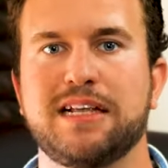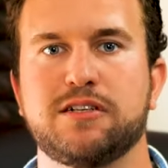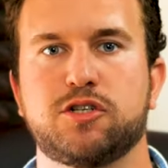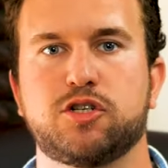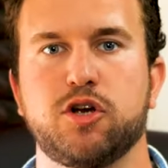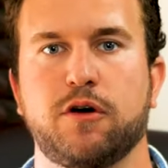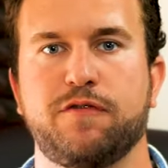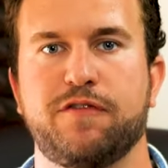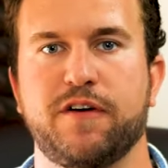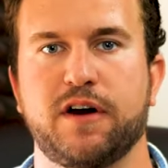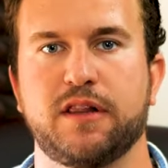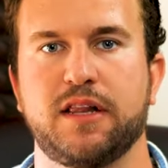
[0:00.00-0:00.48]

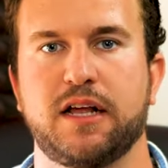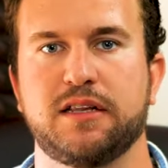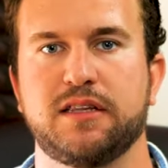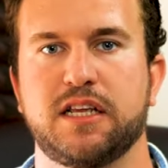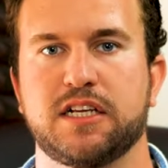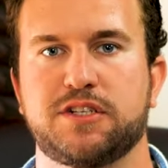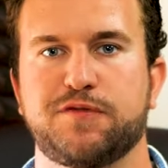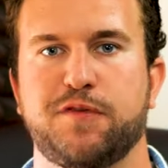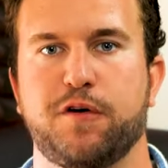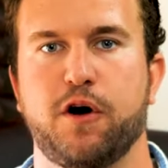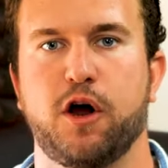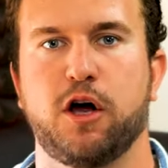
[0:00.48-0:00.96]
Enzo
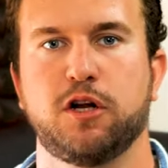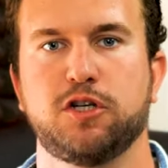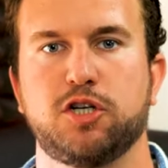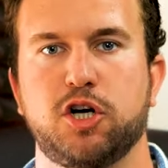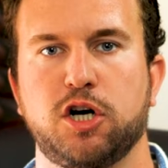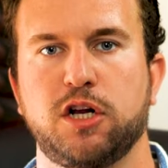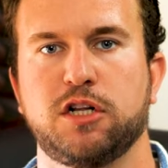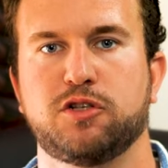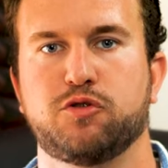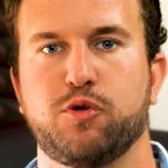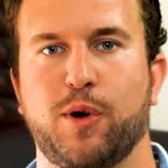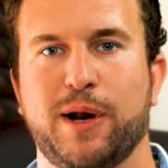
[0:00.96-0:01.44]
Fernandez for
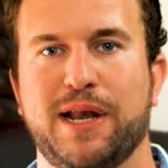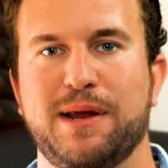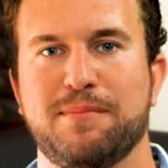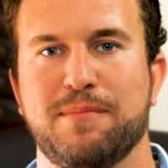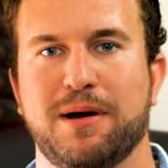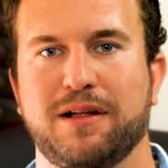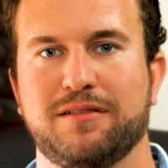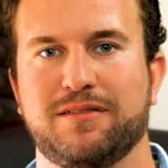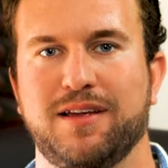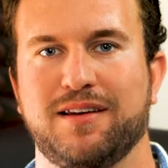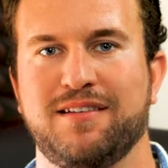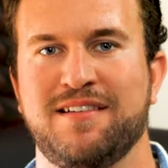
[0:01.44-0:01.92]
120
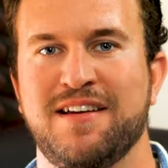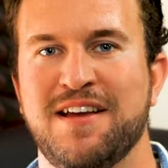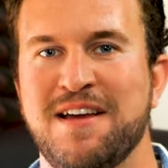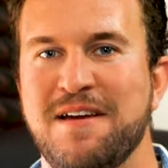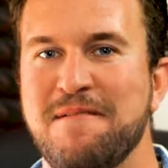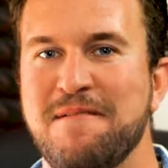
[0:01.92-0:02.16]
million,